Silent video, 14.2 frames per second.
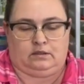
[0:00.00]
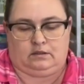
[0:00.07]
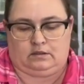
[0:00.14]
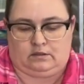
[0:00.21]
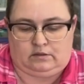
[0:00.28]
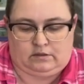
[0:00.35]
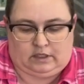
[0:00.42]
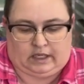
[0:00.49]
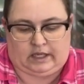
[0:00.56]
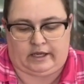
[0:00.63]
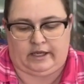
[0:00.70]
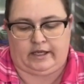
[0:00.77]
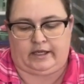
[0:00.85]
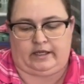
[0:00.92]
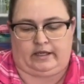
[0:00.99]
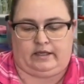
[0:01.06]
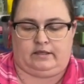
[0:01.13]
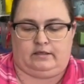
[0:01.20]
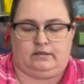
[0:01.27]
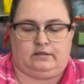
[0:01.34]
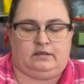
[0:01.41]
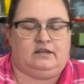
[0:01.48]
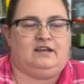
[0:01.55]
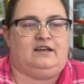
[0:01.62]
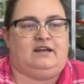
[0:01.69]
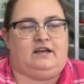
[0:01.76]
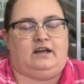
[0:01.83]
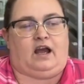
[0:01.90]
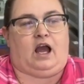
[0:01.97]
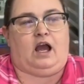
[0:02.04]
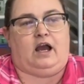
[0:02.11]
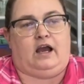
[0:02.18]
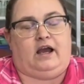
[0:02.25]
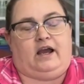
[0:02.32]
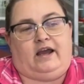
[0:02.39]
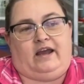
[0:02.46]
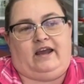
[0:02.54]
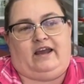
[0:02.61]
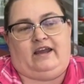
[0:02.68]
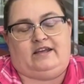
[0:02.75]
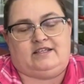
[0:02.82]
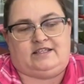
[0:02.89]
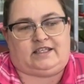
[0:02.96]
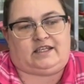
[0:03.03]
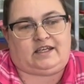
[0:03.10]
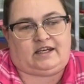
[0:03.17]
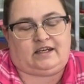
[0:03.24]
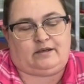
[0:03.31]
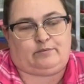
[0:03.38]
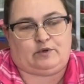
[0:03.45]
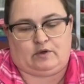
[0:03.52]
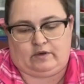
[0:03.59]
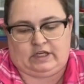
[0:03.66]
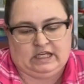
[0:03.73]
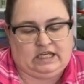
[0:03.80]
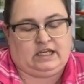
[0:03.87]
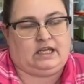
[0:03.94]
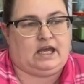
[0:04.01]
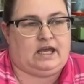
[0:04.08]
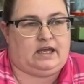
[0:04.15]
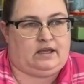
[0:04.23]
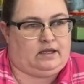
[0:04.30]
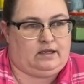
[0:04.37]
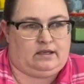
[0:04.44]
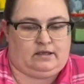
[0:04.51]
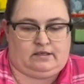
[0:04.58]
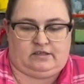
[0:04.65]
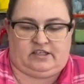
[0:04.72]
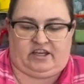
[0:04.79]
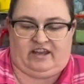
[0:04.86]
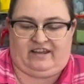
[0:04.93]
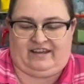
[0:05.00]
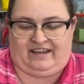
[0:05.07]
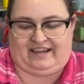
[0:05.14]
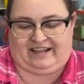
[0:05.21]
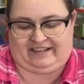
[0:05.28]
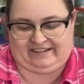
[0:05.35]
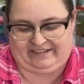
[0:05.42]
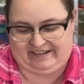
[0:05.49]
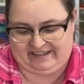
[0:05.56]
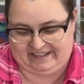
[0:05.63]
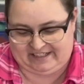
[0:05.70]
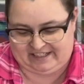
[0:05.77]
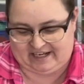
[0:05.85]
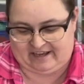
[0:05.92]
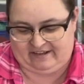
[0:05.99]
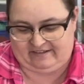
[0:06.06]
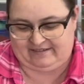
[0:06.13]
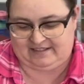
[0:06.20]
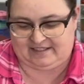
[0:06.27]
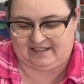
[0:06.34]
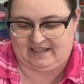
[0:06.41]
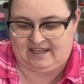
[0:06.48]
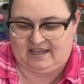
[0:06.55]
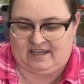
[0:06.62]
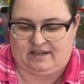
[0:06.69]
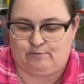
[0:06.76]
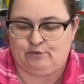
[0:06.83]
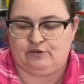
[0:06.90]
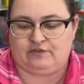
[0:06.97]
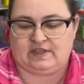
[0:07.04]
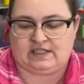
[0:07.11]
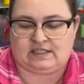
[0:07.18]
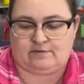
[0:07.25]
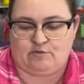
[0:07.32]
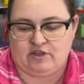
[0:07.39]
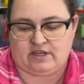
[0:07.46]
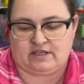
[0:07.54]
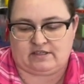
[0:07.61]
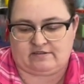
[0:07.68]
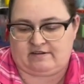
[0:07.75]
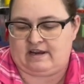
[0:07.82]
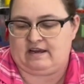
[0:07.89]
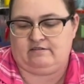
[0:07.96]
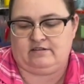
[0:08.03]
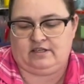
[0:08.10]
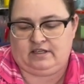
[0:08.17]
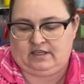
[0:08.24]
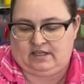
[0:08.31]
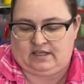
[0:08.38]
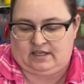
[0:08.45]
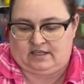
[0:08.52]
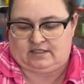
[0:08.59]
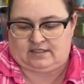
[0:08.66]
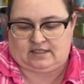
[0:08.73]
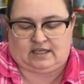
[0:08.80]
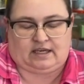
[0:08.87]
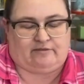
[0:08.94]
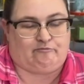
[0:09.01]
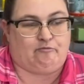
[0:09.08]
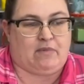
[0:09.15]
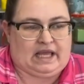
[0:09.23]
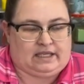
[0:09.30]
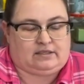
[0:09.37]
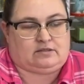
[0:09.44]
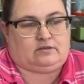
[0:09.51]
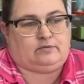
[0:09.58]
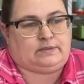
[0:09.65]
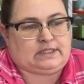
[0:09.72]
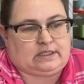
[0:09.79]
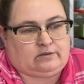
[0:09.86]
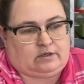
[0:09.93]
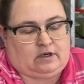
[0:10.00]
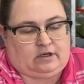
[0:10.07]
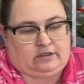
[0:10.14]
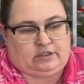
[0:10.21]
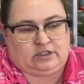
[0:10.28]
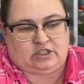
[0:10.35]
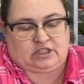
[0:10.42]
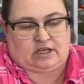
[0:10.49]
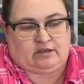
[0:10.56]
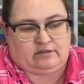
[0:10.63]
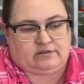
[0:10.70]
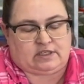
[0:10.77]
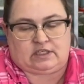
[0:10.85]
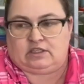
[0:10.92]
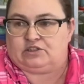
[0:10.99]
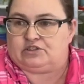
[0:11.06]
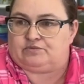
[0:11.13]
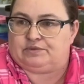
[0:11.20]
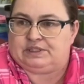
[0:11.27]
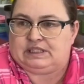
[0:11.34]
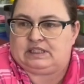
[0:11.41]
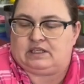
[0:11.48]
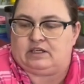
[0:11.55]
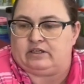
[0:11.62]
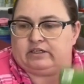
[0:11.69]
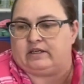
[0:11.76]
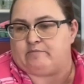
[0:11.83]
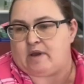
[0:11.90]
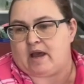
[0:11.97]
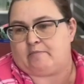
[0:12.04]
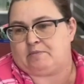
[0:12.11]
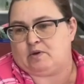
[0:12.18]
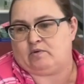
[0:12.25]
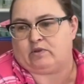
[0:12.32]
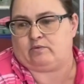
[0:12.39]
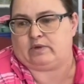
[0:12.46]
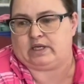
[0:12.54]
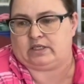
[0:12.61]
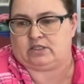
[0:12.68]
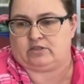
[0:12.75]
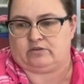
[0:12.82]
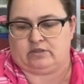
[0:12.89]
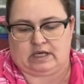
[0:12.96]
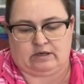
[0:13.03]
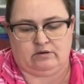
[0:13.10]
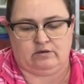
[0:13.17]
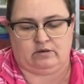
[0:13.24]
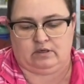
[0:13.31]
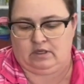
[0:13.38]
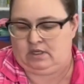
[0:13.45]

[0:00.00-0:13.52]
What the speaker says: Okay, I did end up going and clearing the shelves and moving some things around to get my soaps out on the shelves. It looks really good. I'm happy with the way it turned out.